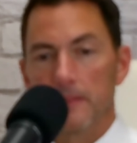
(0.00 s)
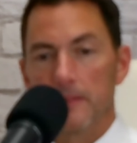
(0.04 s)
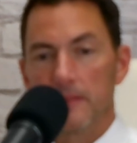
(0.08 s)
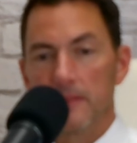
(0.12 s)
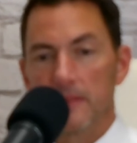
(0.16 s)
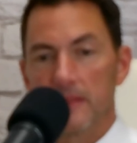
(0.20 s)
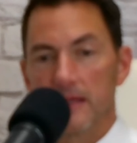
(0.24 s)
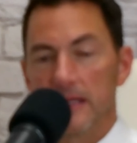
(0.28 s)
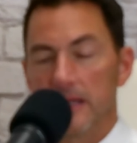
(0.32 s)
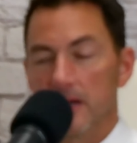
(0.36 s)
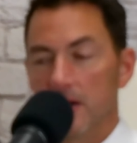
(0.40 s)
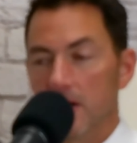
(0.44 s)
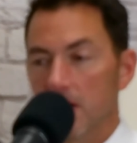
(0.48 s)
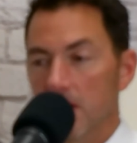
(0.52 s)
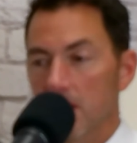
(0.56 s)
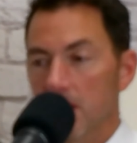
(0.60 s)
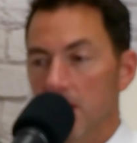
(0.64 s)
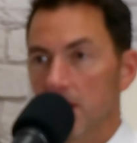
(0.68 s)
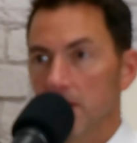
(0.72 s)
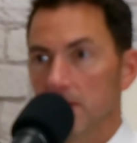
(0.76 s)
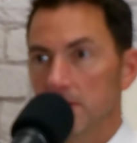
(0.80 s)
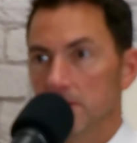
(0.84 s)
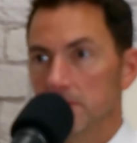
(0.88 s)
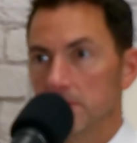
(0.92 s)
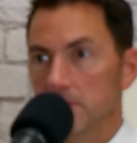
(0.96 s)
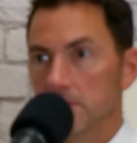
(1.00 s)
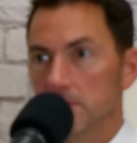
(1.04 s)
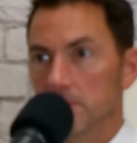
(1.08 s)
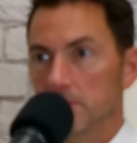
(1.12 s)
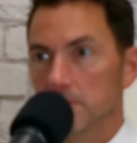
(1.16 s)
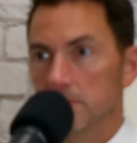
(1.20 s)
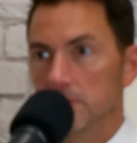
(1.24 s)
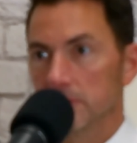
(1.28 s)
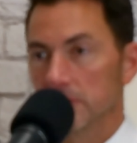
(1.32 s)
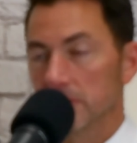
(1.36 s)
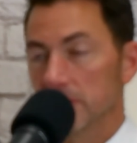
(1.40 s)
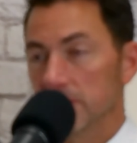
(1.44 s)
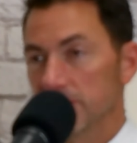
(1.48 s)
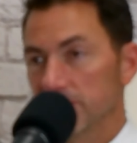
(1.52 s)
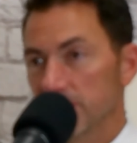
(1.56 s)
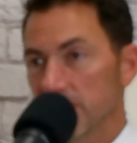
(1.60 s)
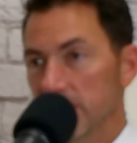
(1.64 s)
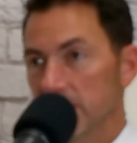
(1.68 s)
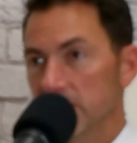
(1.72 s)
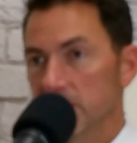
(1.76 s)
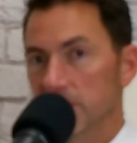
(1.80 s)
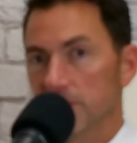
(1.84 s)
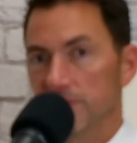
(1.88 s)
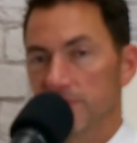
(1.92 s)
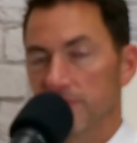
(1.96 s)
They're
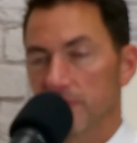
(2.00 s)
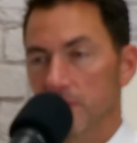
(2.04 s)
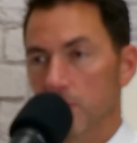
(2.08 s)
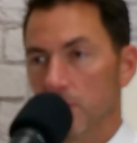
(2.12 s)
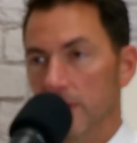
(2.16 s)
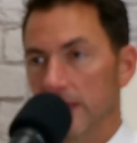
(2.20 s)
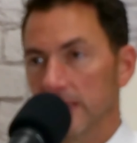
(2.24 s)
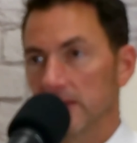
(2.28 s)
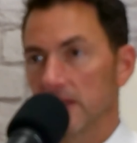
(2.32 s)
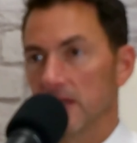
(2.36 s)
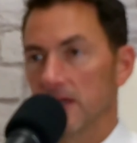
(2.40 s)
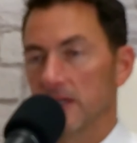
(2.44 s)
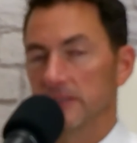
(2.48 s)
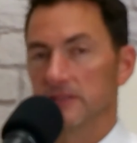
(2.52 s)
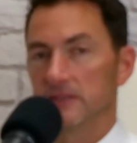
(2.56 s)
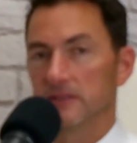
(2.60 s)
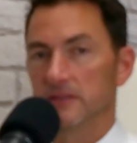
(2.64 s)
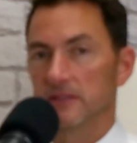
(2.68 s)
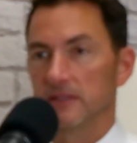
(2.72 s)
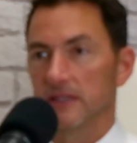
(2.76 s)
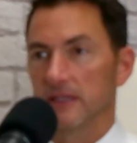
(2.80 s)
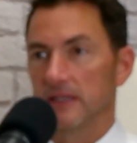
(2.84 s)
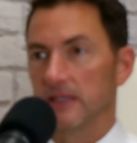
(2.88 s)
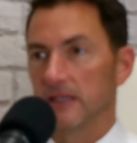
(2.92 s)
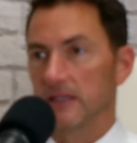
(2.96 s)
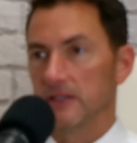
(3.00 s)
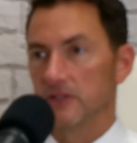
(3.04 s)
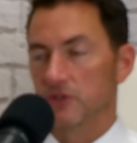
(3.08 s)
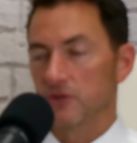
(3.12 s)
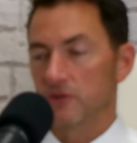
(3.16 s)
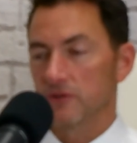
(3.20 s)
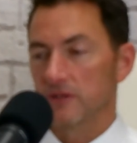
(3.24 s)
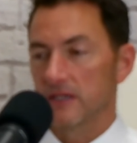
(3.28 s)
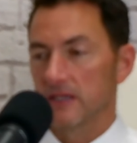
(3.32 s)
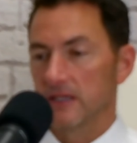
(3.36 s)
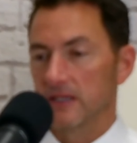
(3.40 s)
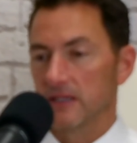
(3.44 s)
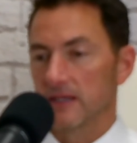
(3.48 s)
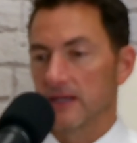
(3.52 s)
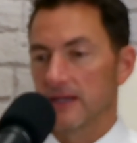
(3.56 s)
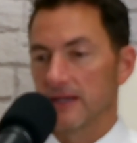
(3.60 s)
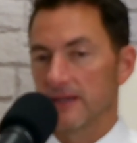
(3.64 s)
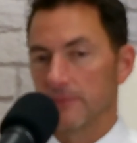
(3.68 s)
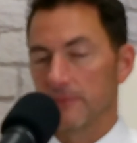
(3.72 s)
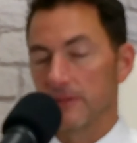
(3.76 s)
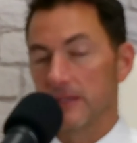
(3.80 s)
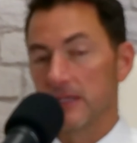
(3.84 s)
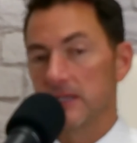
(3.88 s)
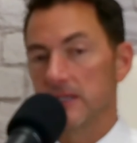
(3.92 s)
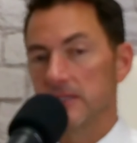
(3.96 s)
effective for weight loss and in treating
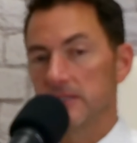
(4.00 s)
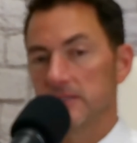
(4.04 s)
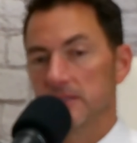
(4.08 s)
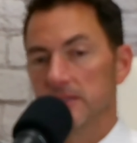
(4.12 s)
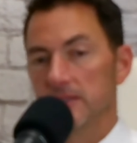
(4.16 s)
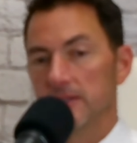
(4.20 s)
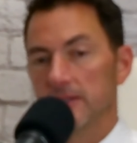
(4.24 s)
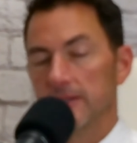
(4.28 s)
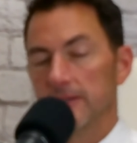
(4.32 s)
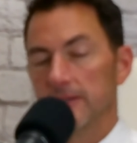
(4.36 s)
diabetes.